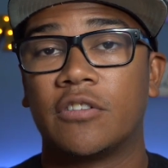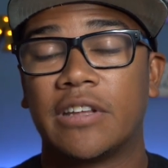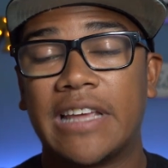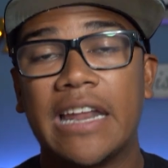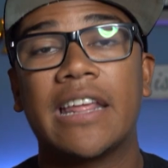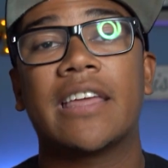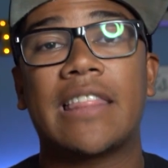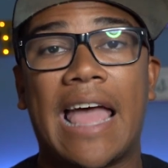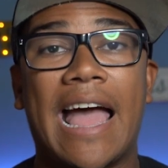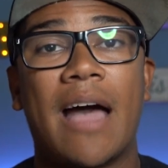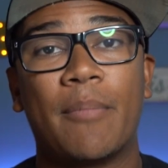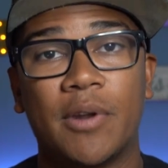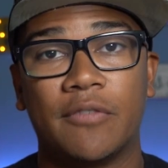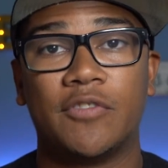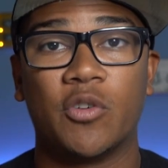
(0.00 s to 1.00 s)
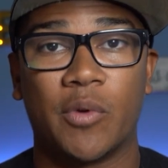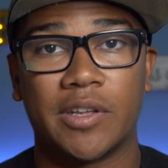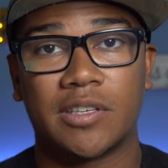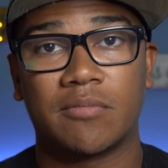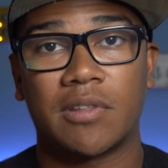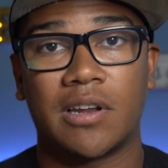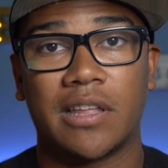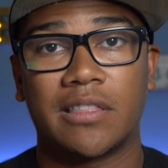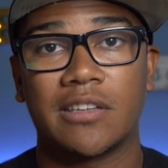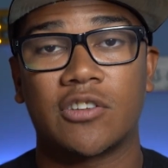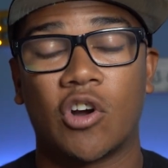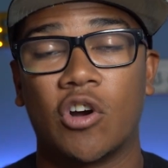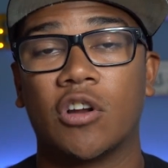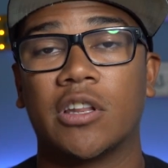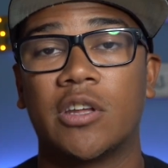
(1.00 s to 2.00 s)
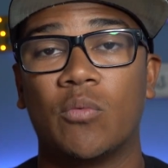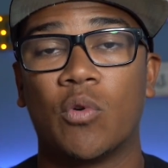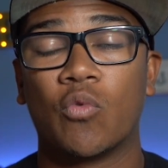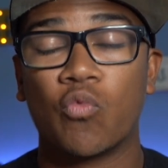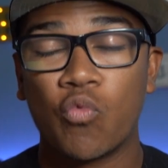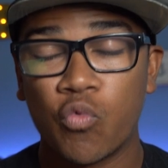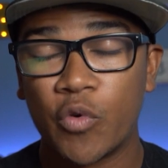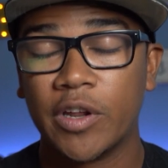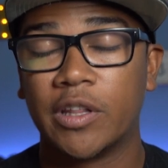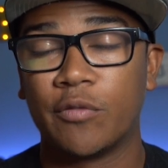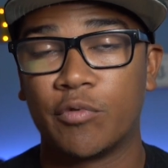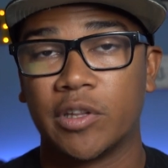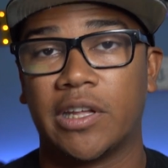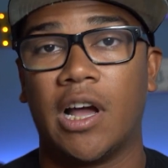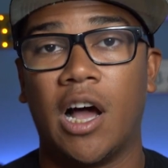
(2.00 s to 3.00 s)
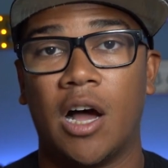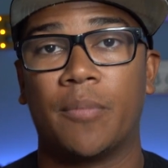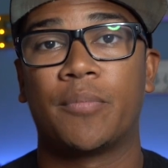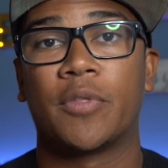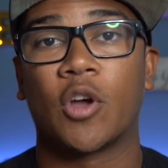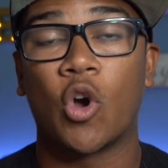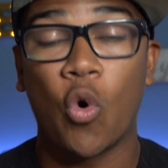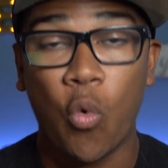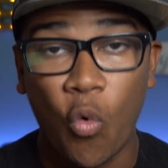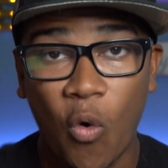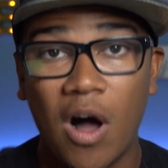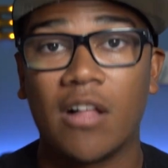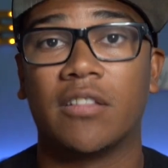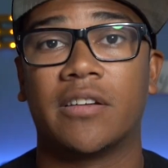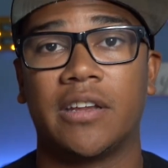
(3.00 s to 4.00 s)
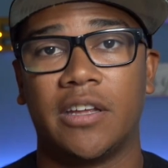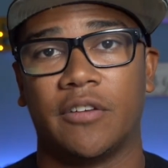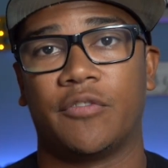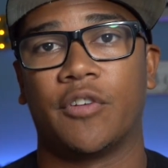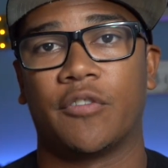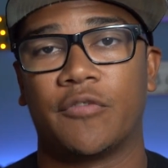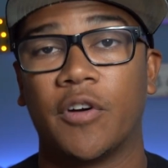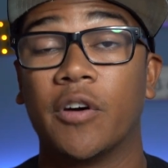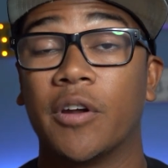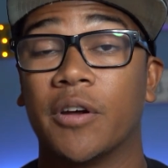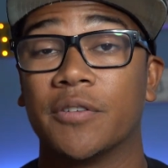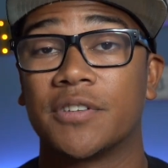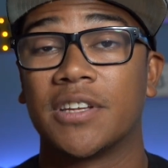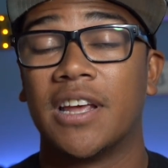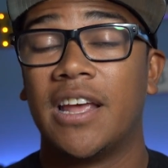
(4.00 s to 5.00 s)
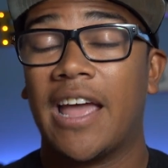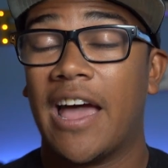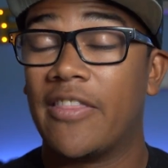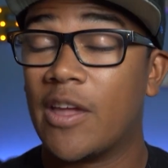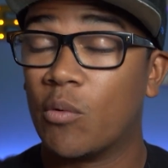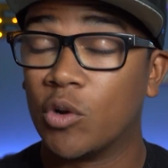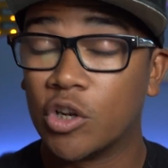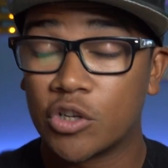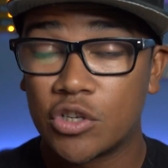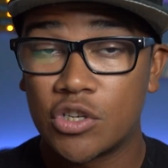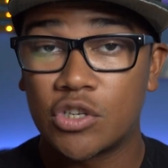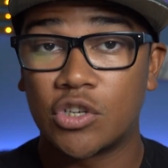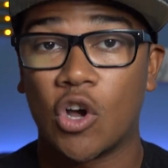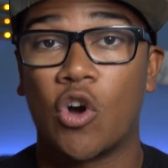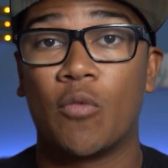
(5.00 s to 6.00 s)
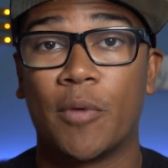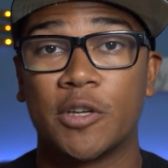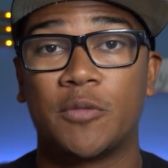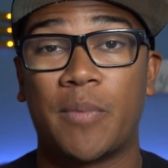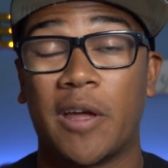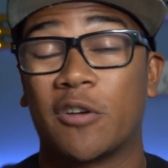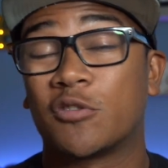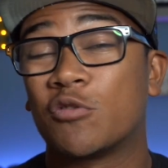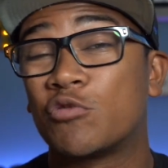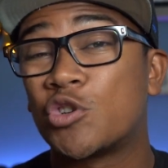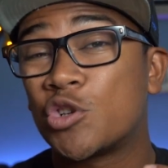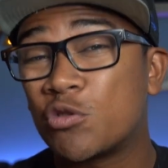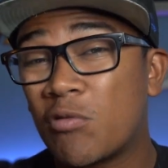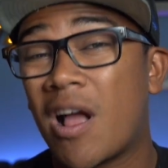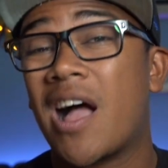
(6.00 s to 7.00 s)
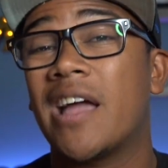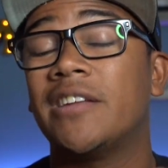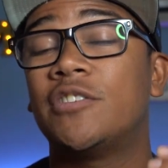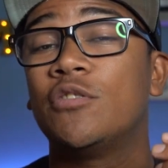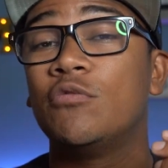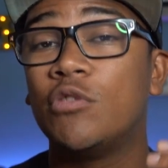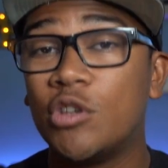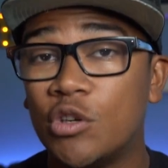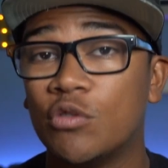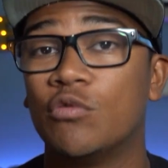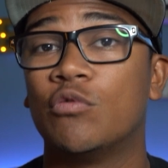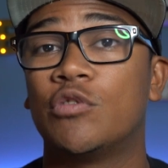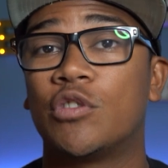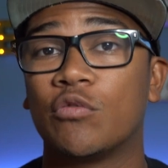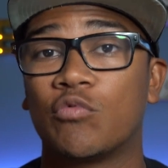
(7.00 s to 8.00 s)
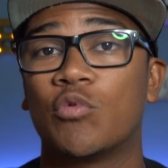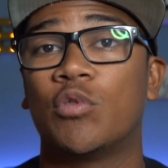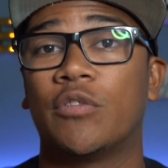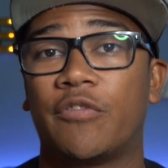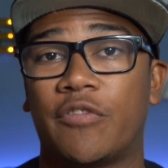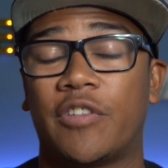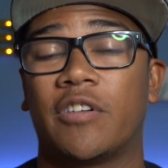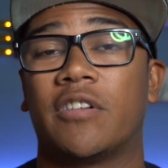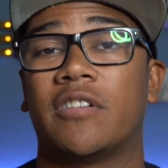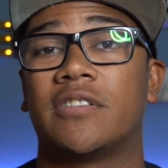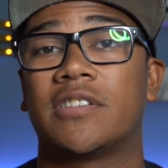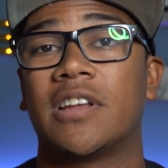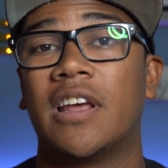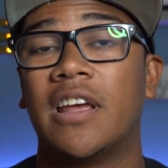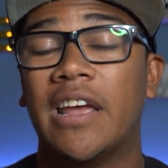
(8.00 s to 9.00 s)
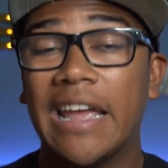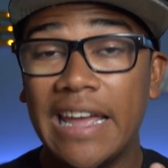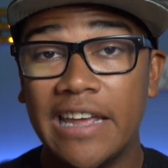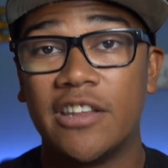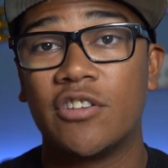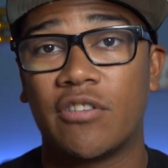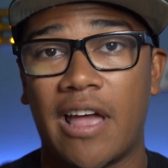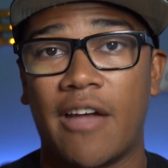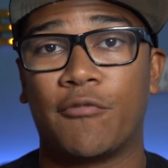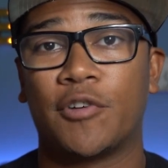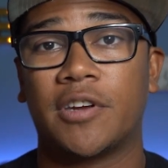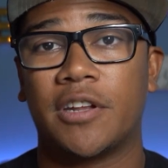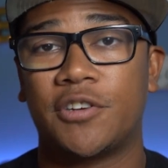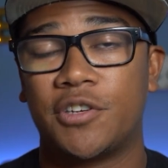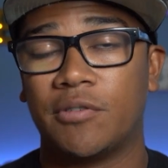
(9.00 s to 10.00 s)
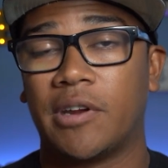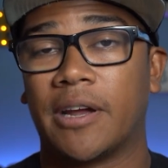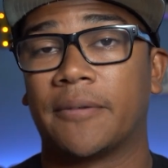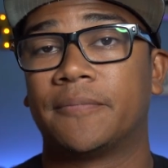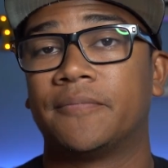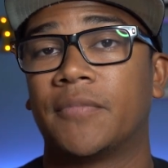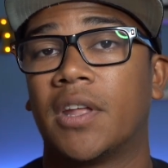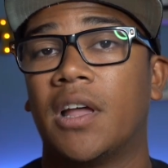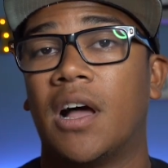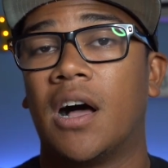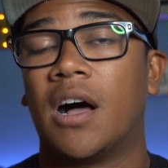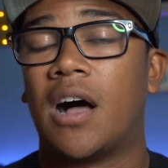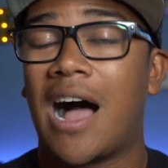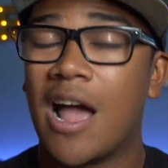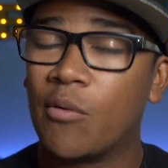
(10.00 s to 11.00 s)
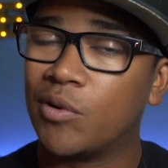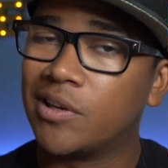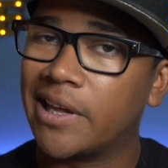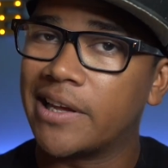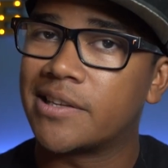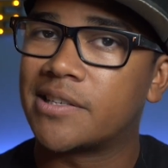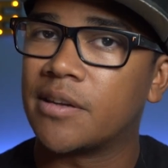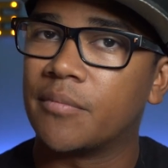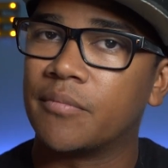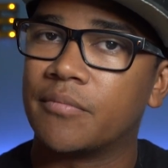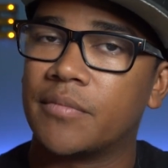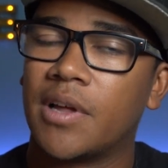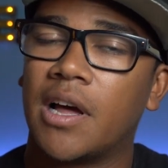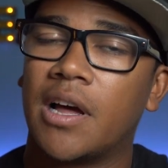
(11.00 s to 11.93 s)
getting in the habit of doing something like this early will really, really up the quality of your photos, and they will look so much better. So try to use the rule of thirds in your everyday shooting. I will link some